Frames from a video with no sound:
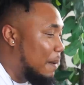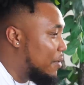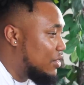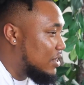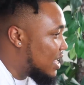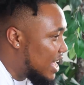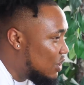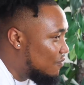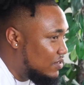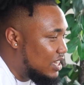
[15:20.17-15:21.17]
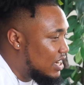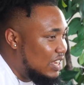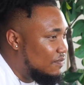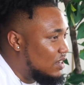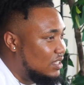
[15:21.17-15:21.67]
mother's health didn't
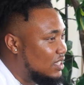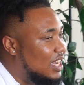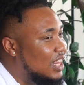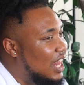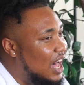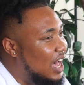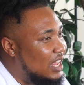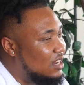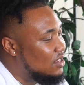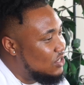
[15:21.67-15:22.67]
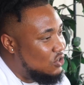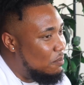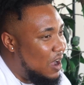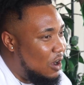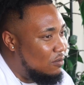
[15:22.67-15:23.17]
even decline until
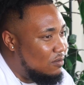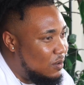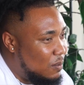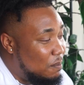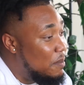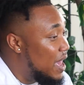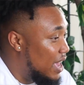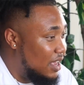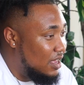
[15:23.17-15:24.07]
about May.